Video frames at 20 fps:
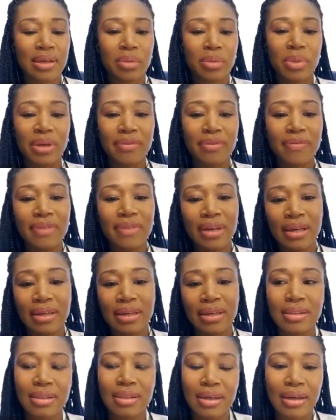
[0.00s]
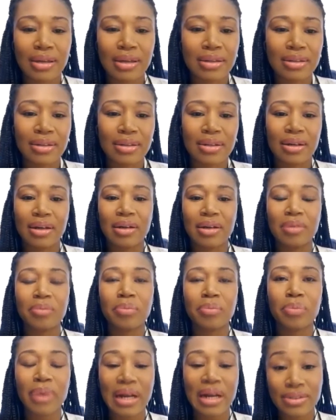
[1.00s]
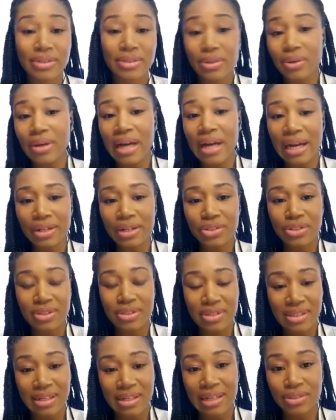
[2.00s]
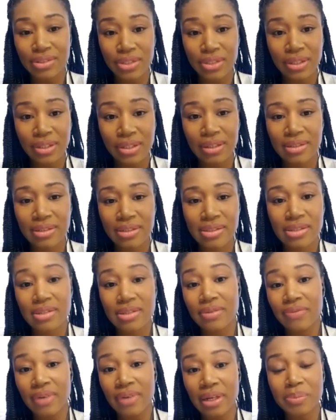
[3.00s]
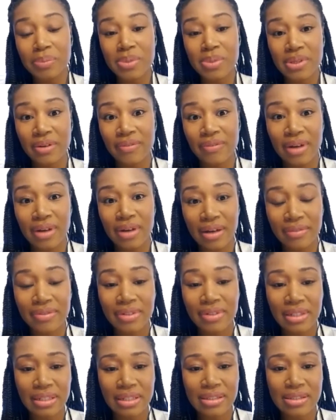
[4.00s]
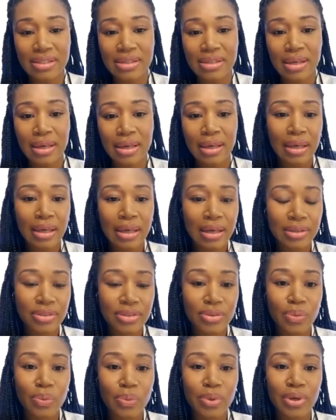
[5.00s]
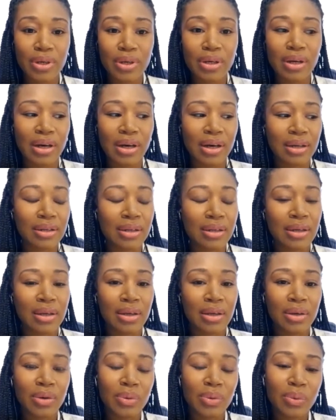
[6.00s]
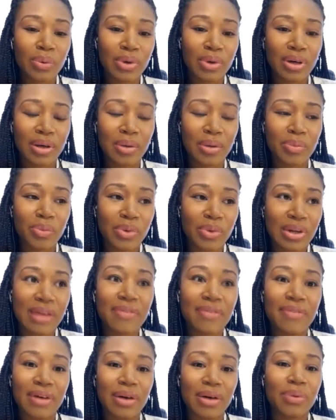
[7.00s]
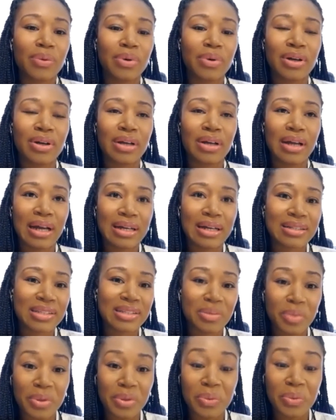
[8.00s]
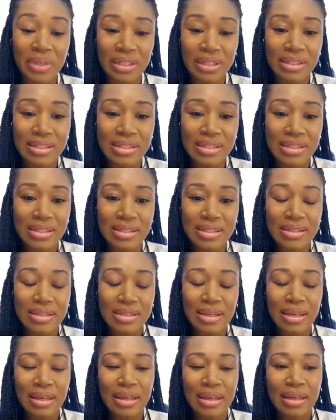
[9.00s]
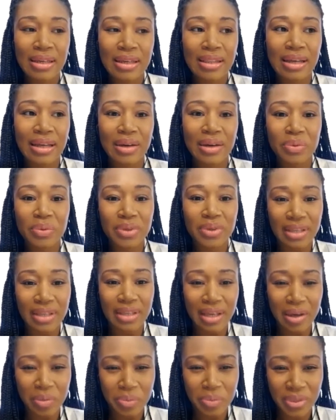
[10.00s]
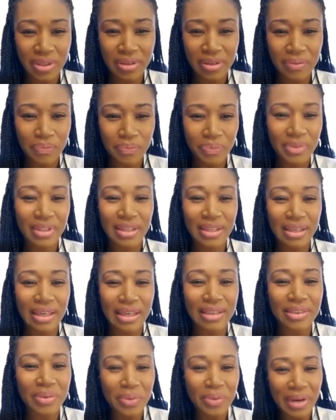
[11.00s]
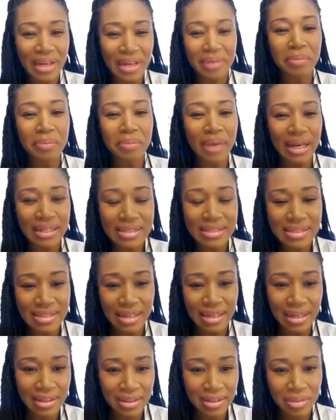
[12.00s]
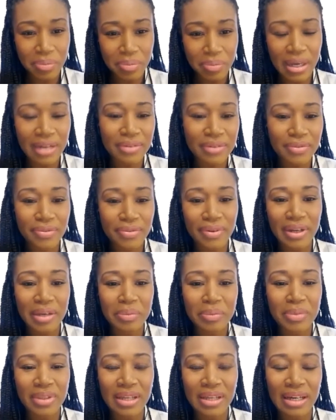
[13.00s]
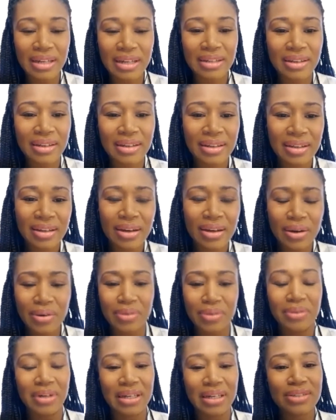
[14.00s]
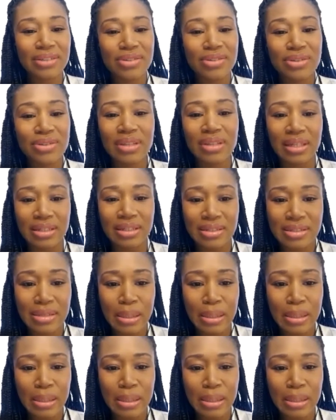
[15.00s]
my faith and practical actions that I took to develop self-confidence and to work on what I felt were academic weaknesses that really helped me get the right mindset and mind frame that, oh, I can do this.